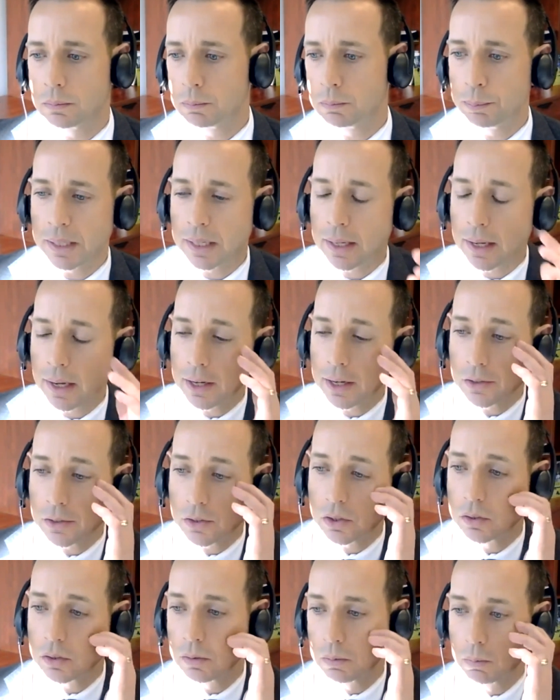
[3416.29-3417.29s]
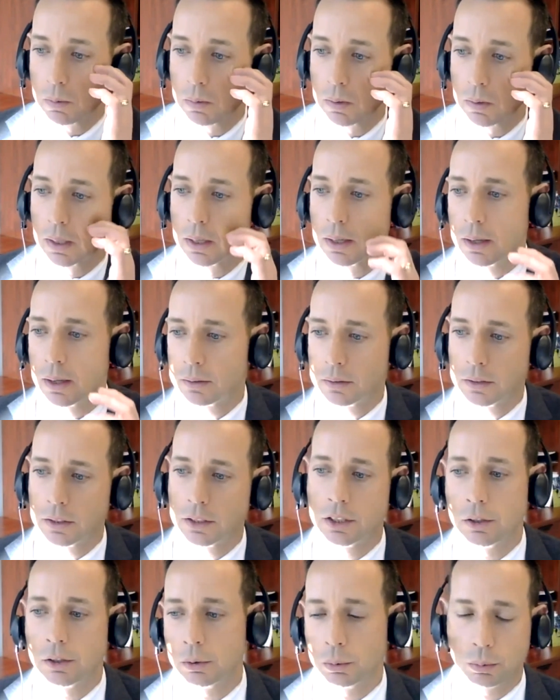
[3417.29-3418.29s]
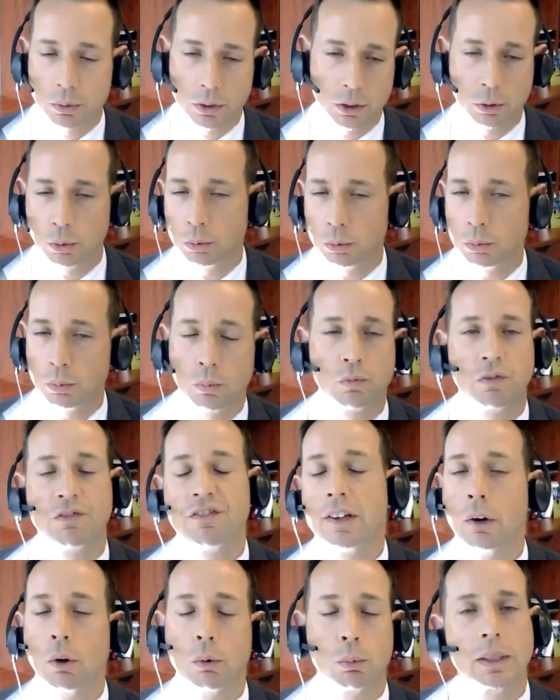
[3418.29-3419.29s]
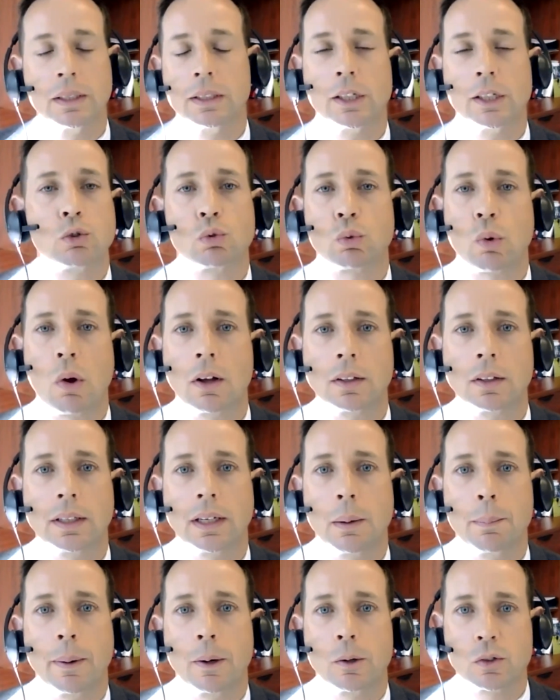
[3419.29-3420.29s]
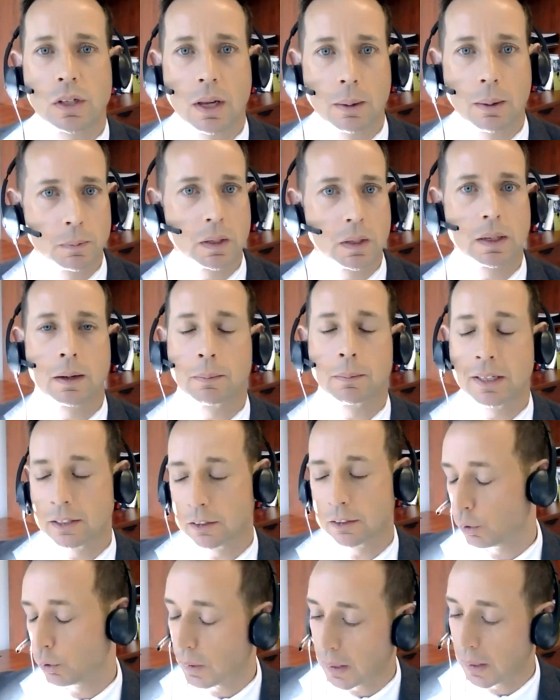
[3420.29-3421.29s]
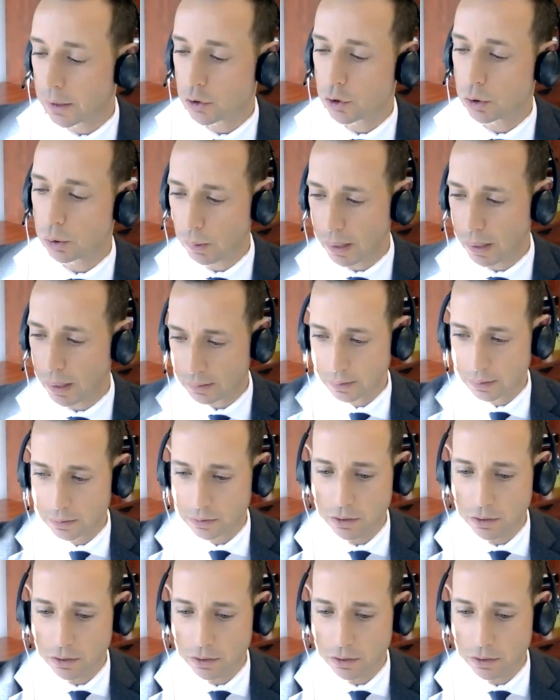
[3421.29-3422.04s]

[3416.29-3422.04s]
because you feel really strongly about something? I mean, you think it's the right thing